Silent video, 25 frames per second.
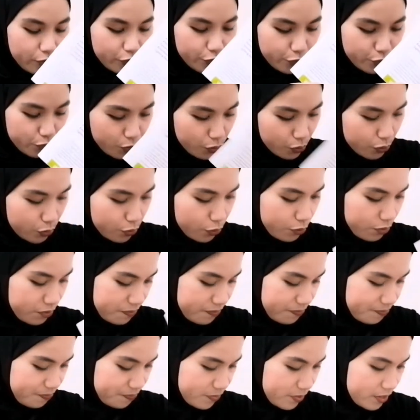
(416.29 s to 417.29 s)
So
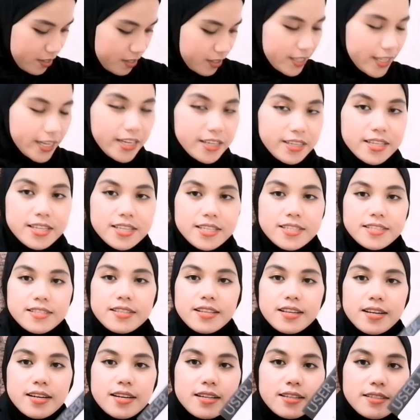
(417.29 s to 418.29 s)
there is
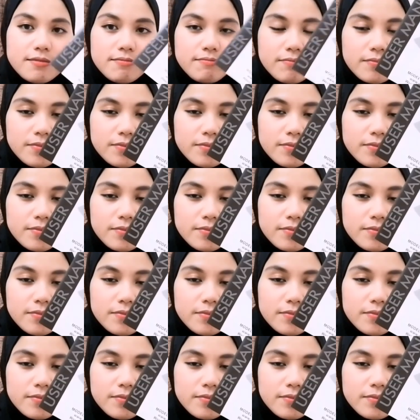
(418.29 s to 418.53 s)
the